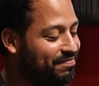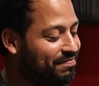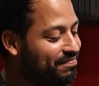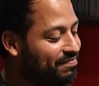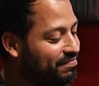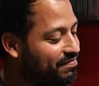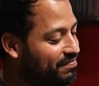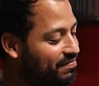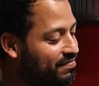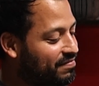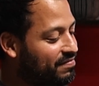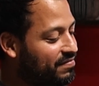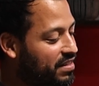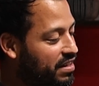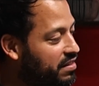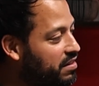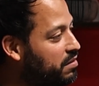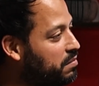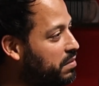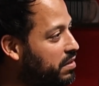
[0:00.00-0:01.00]
Yeah, man. I
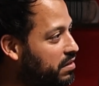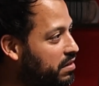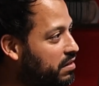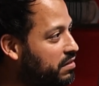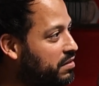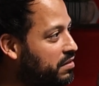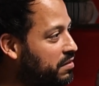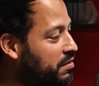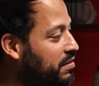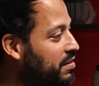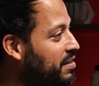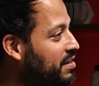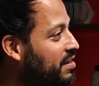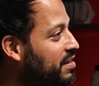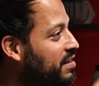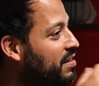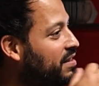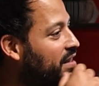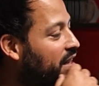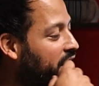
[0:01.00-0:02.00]
think about that too.
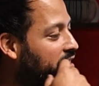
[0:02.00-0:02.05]
Yeah, man.